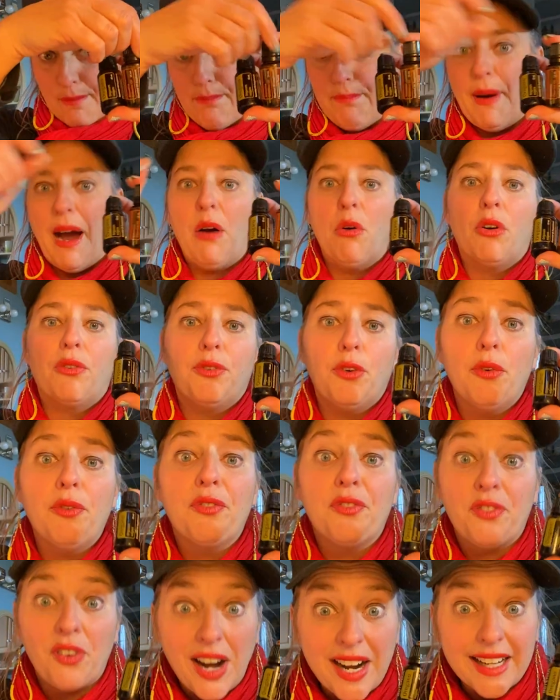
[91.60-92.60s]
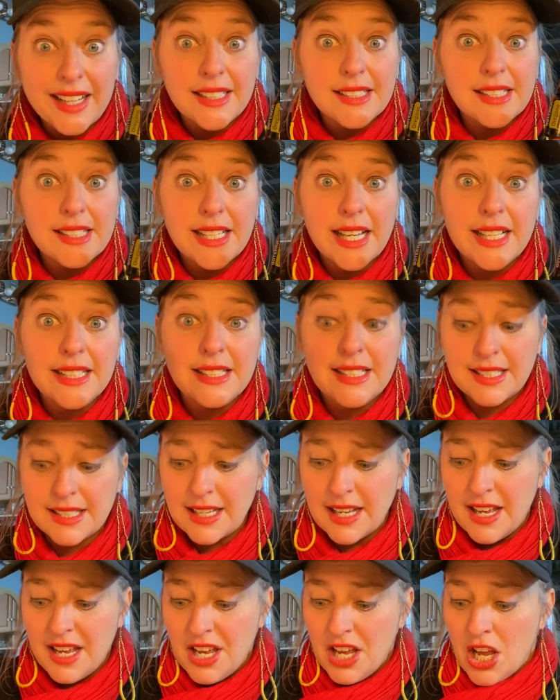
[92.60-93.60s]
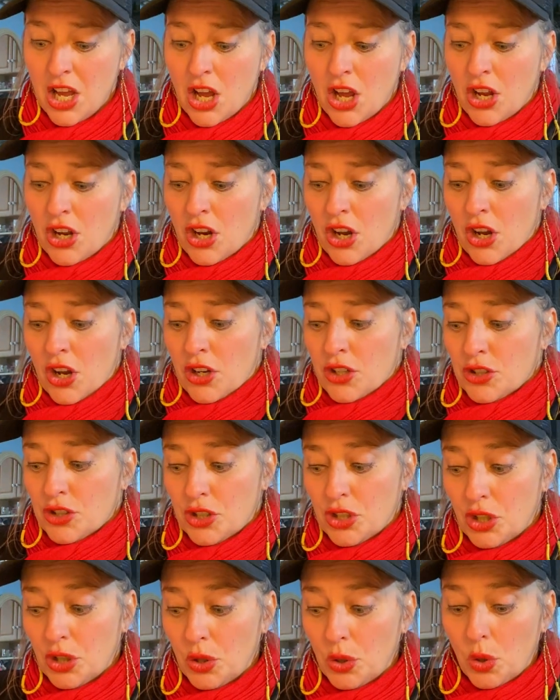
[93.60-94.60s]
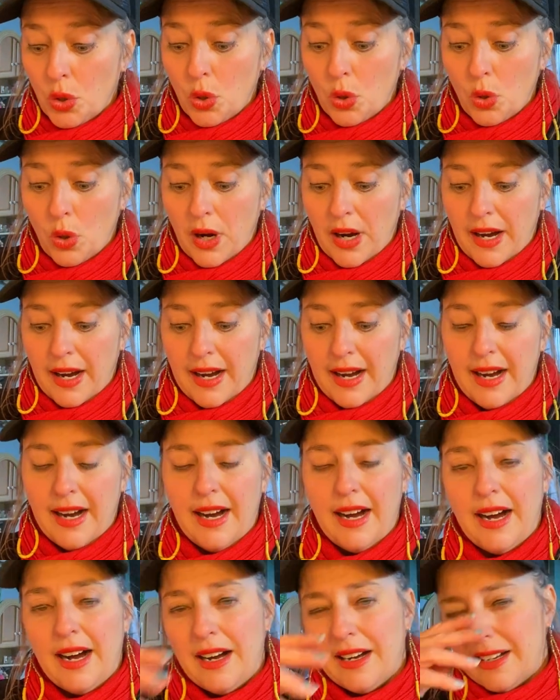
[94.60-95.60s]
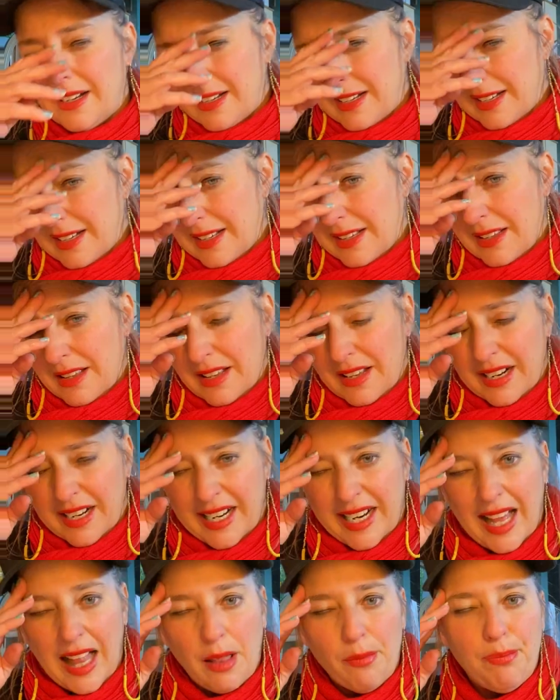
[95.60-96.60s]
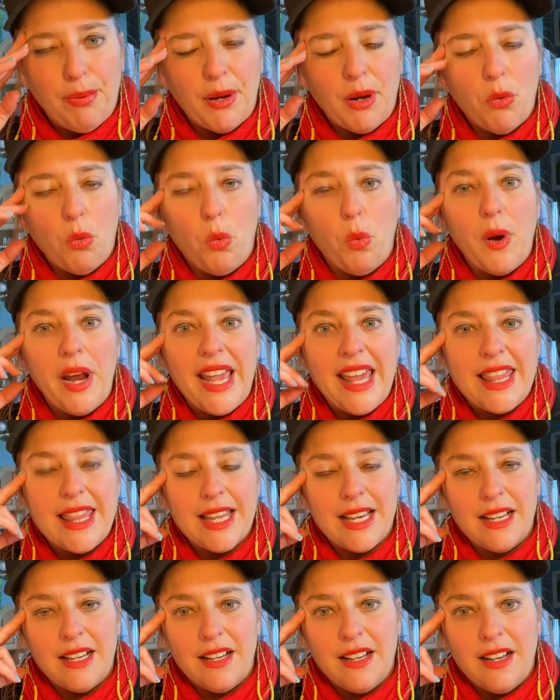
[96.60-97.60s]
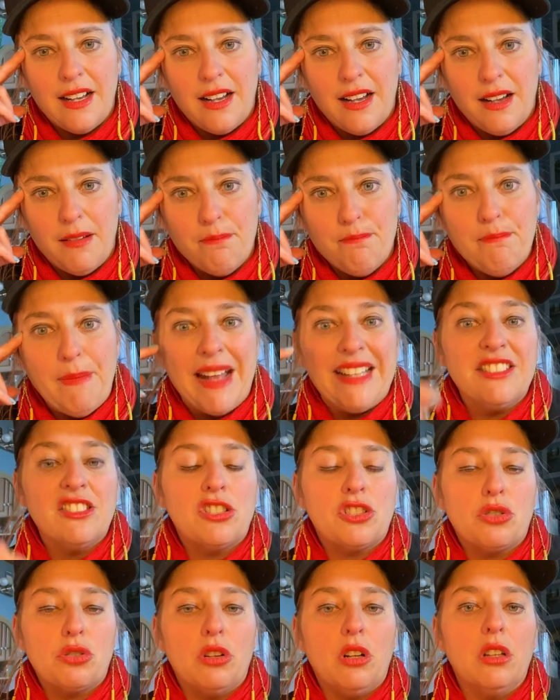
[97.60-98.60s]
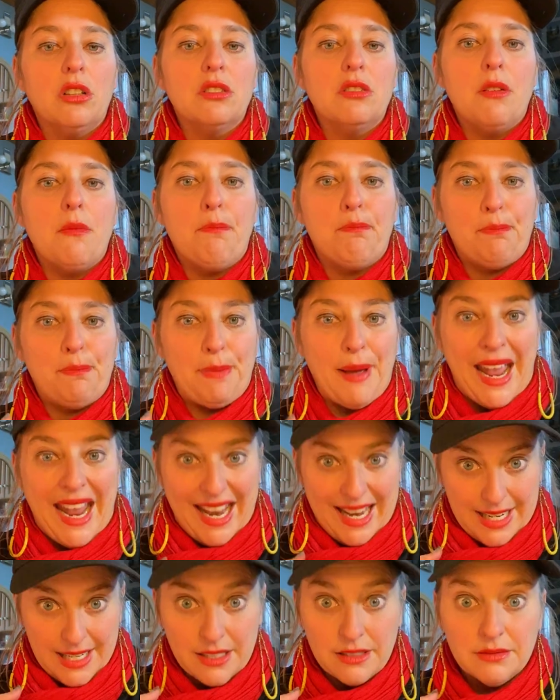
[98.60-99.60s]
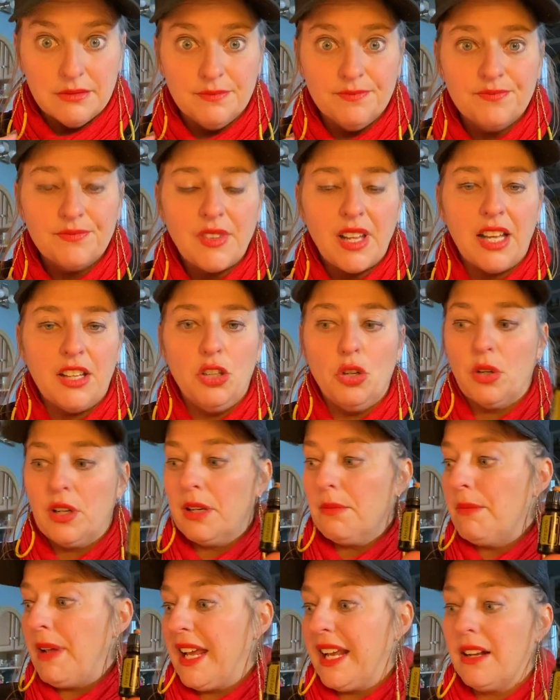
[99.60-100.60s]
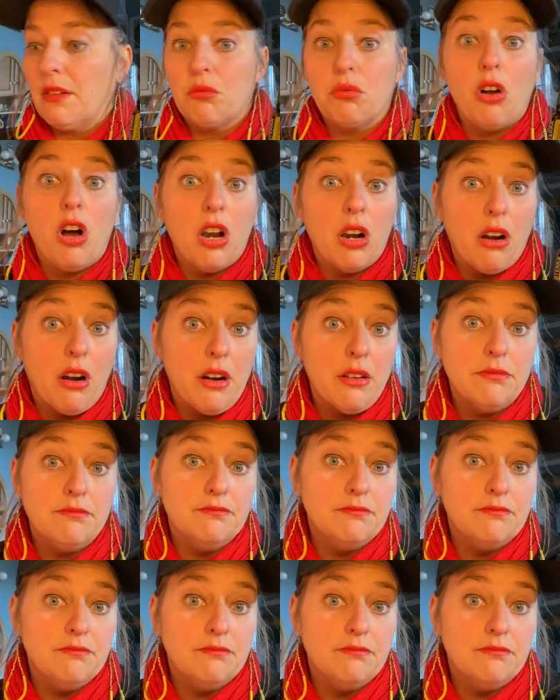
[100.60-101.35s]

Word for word: powerful frankincense to uh, help with menstrual pain. You can make a roller